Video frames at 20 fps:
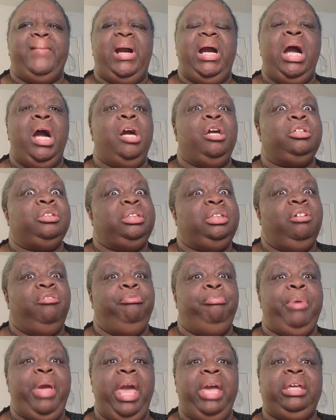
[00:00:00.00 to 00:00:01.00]

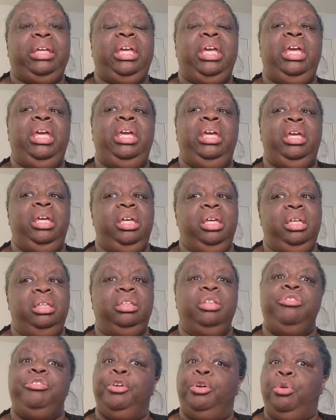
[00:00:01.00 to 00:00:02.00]
herself back
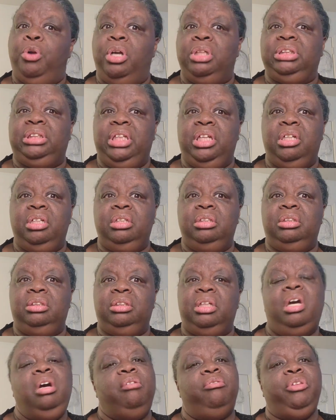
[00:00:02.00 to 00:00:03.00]
in the
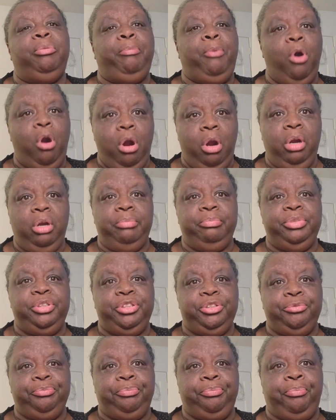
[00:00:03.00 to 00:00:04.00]
crosshairs of the
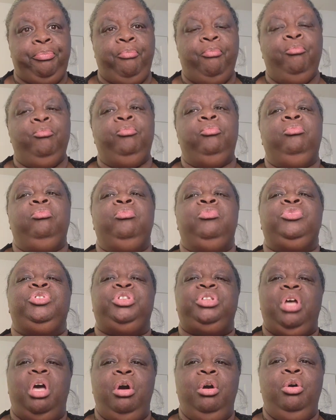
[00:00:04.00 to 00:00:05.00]
Barbs.
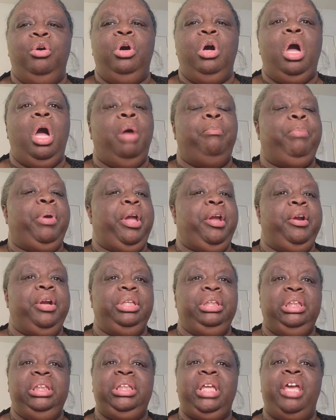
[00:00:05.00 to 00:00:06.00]
So,
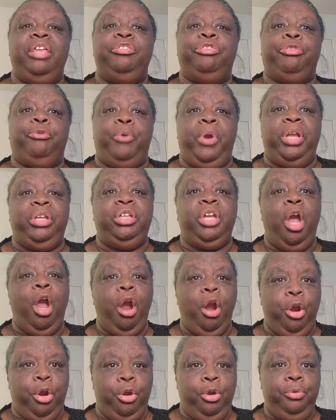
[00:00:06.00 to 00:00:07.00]
apparently, they threatened
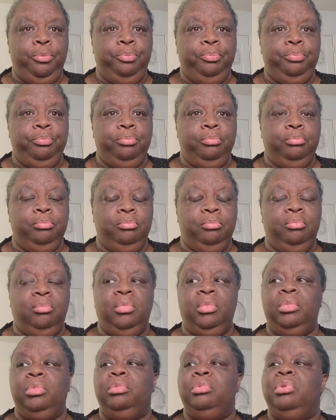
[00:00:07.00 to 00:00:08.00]
her.
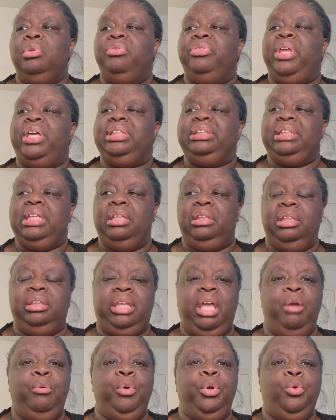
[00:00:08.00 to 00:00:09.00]
They said that
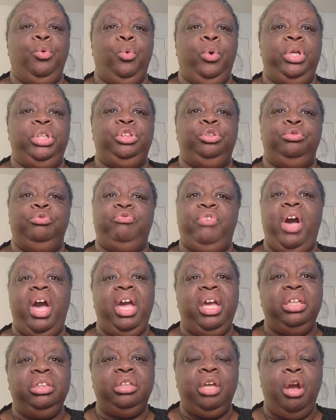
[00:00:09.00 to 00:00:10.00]
they were going to
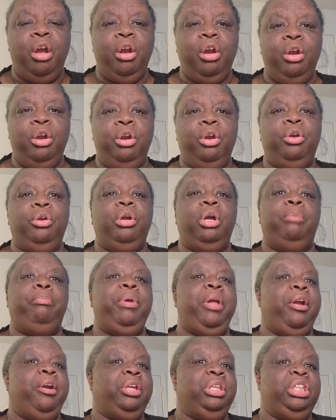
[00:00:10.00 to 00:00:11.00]
find her.
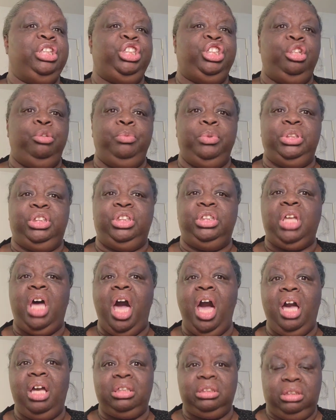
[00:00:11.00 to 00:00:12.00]
Apparently, she was
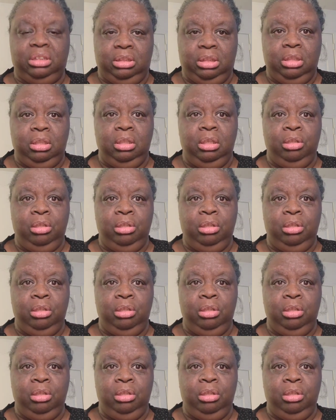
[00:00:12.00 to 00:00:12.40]
doxxed